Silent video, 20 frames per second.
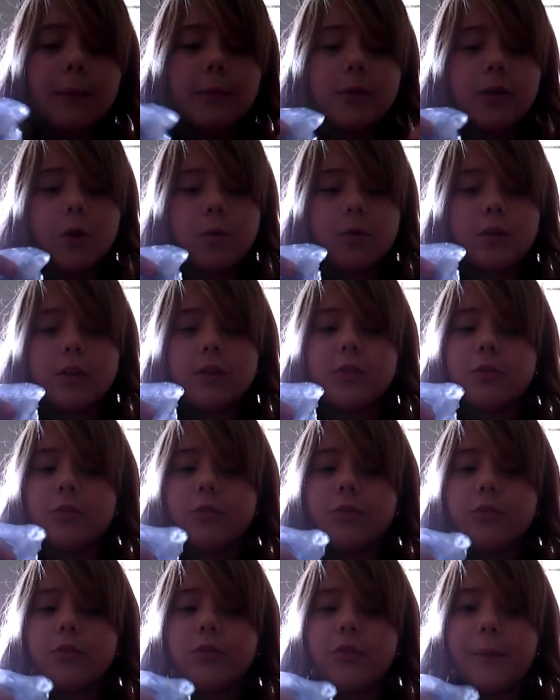I'm gonna
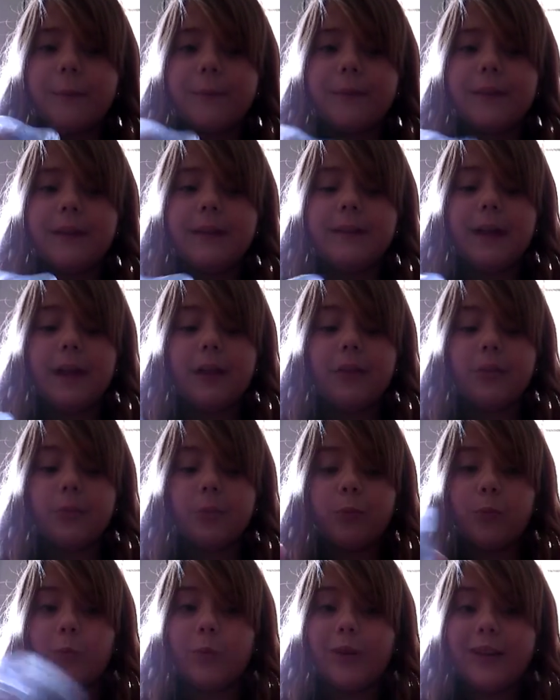do something that is
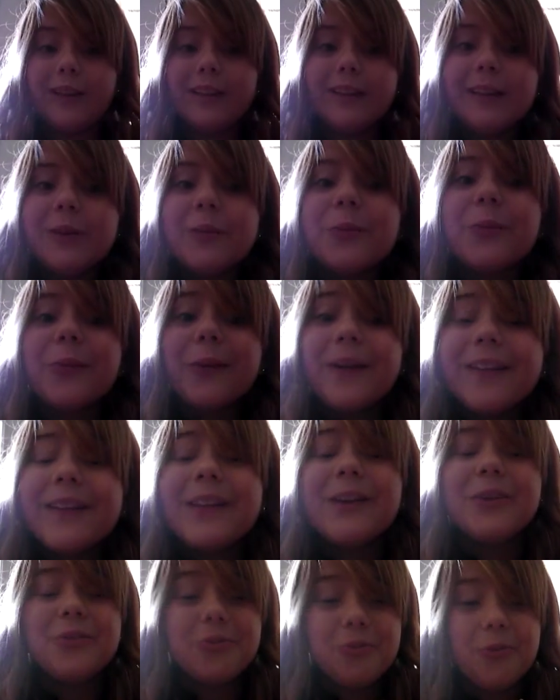really,
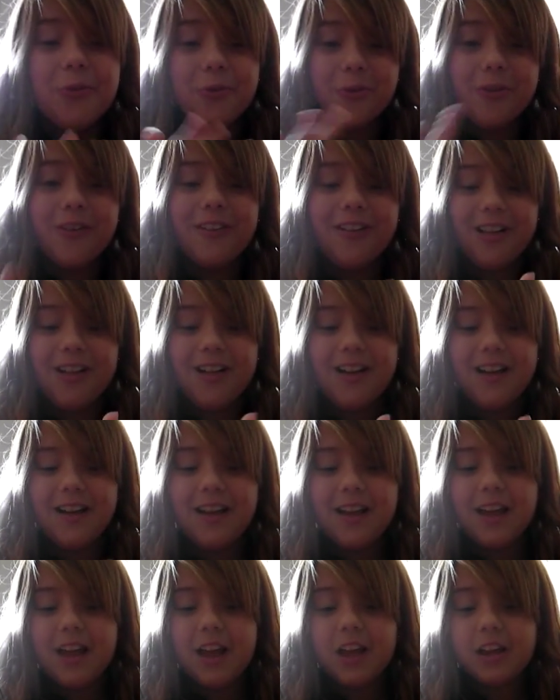really cool.
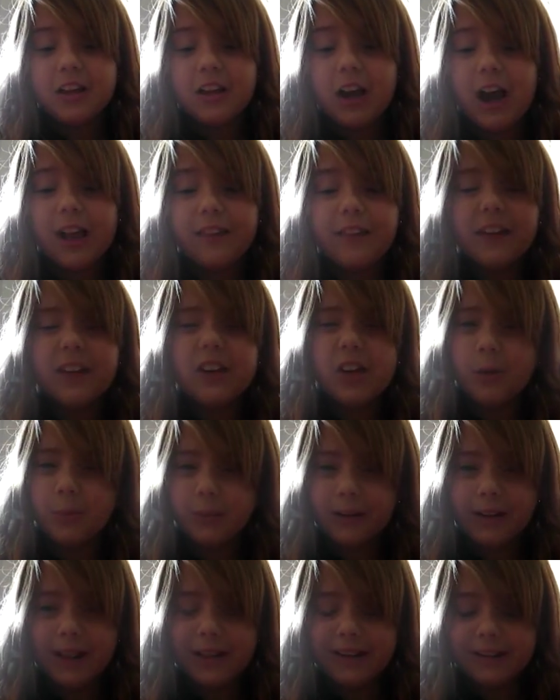Yeah, I think y'all
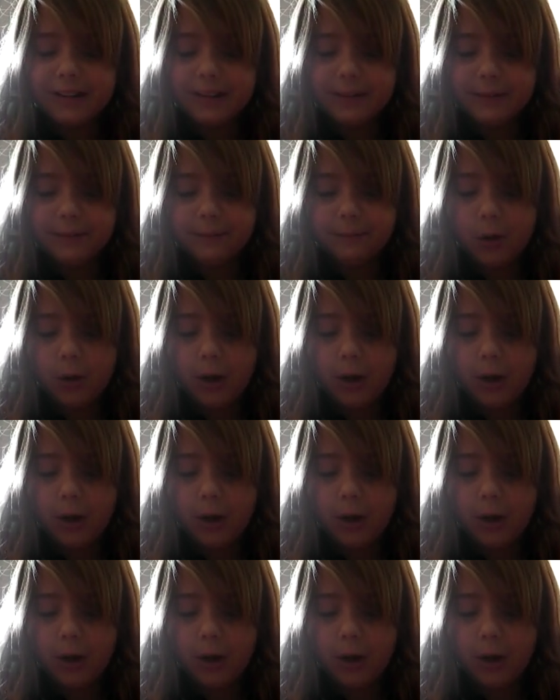will like it.